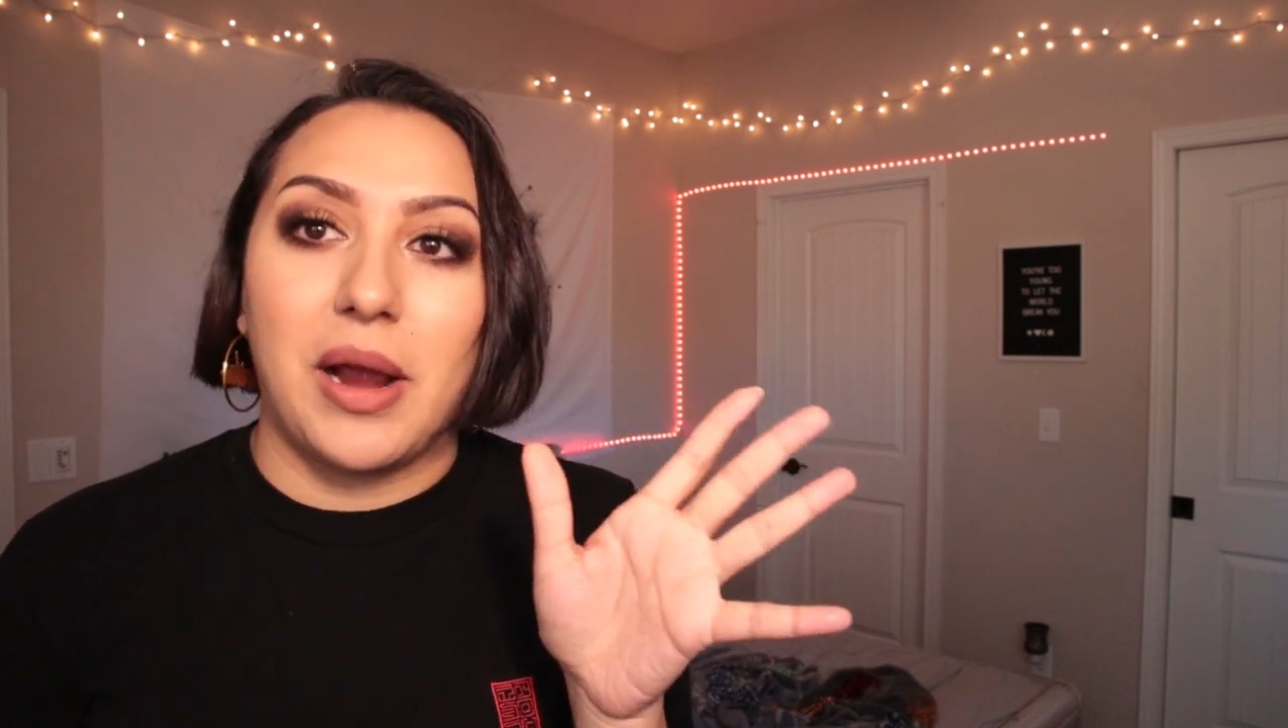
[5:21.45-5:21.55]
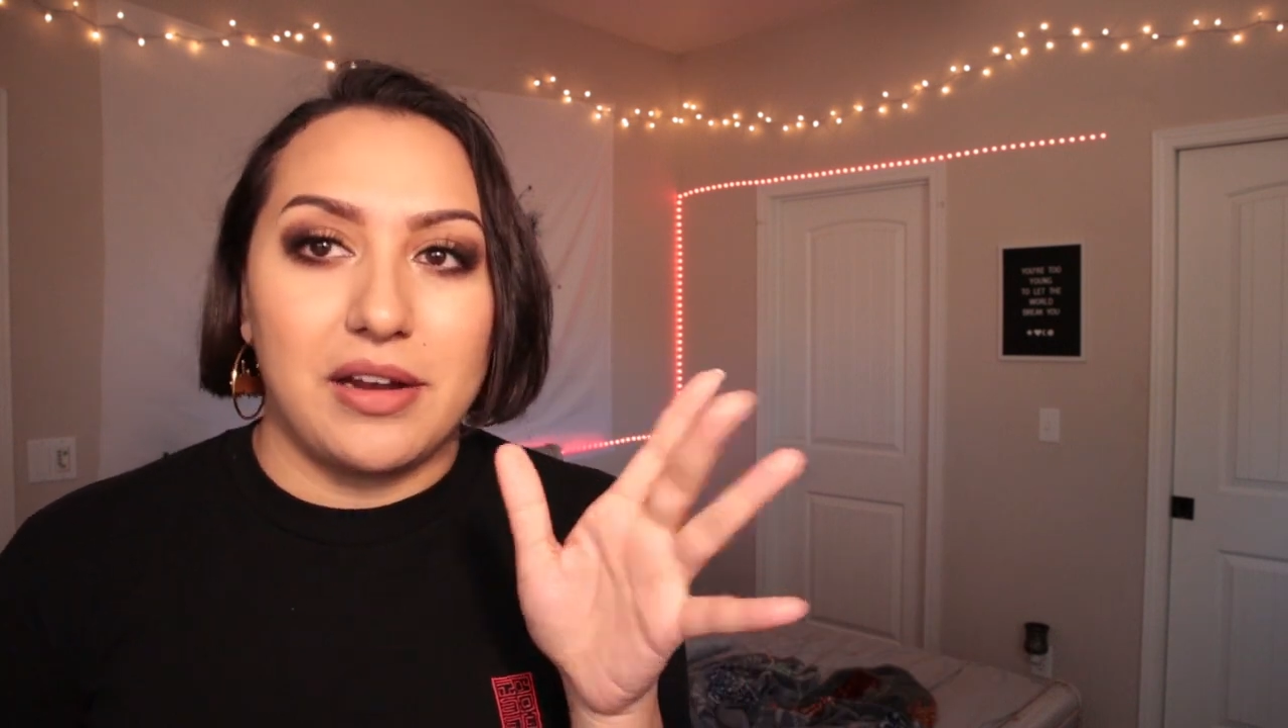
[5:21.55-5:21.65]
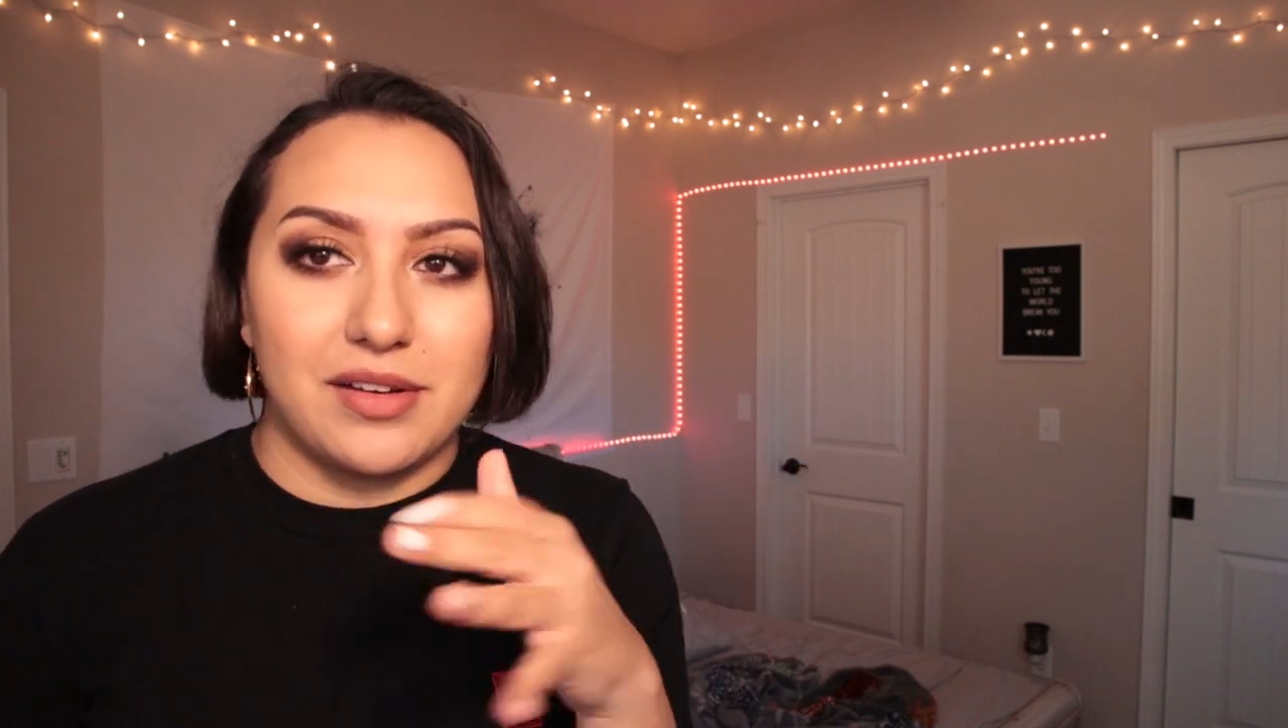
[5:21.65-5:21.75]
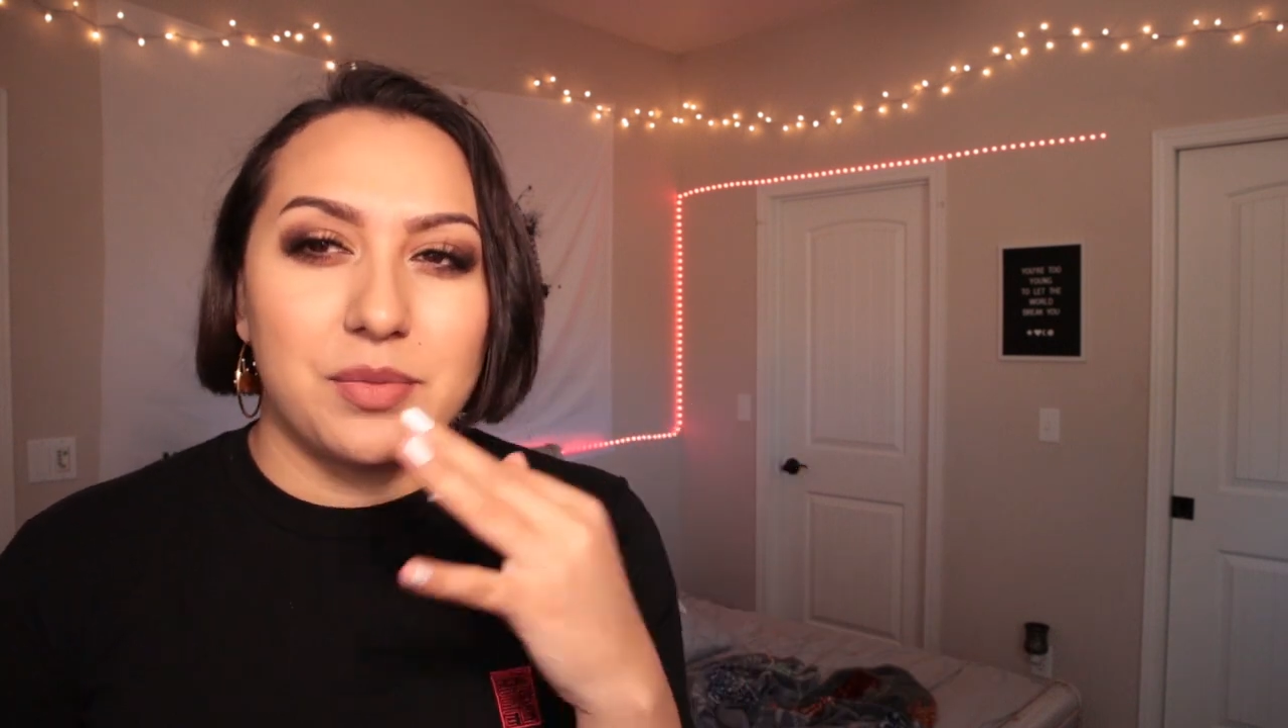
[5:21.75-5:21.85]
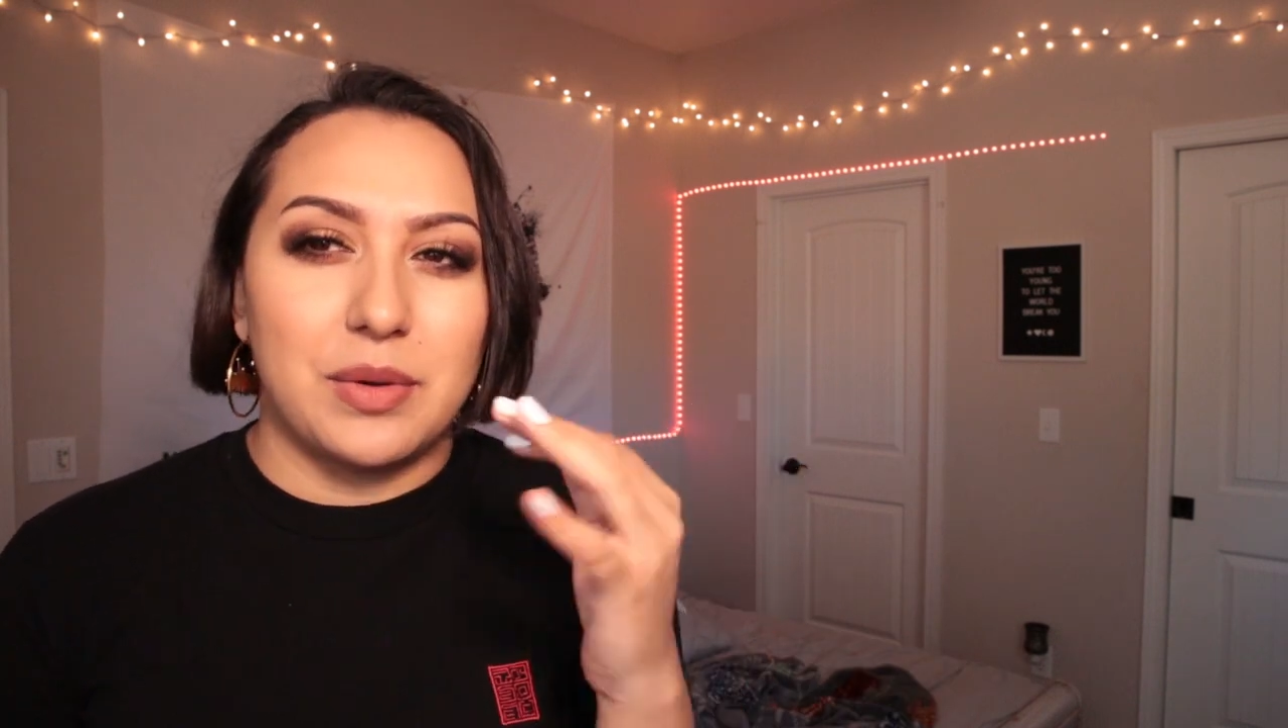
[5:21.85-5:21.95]

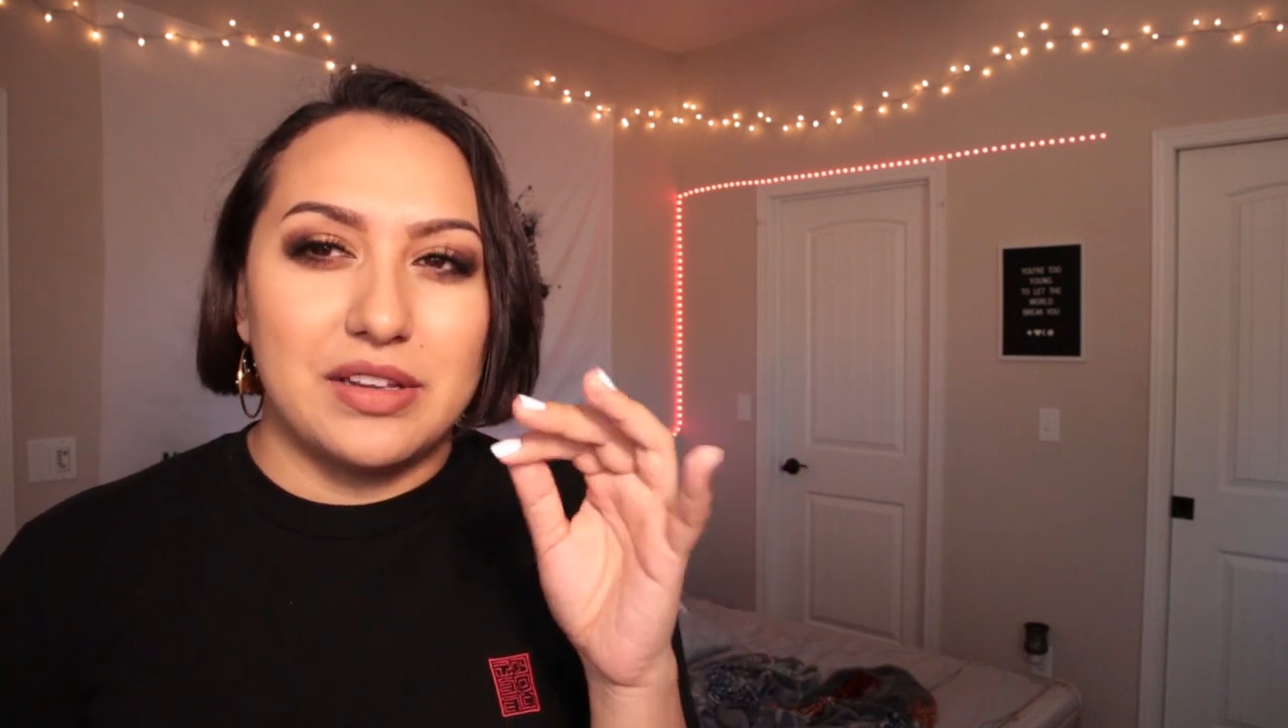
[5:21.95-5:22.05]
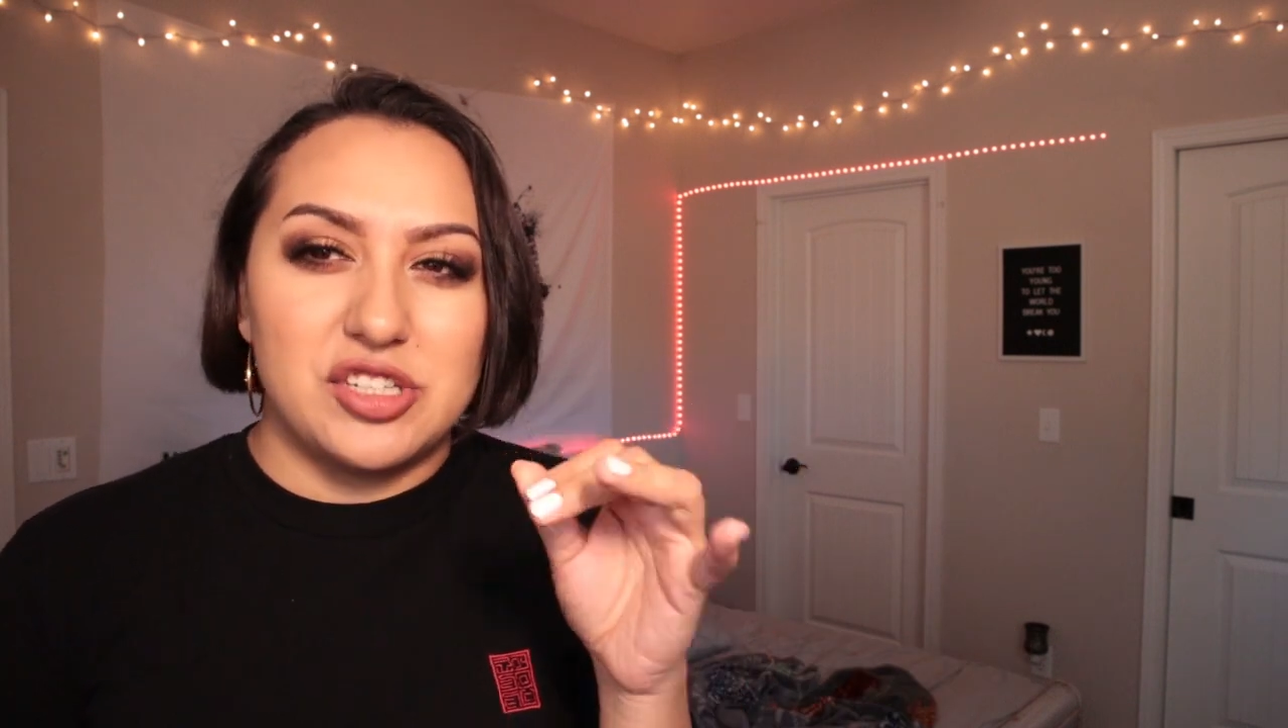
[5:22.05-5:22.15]
practice when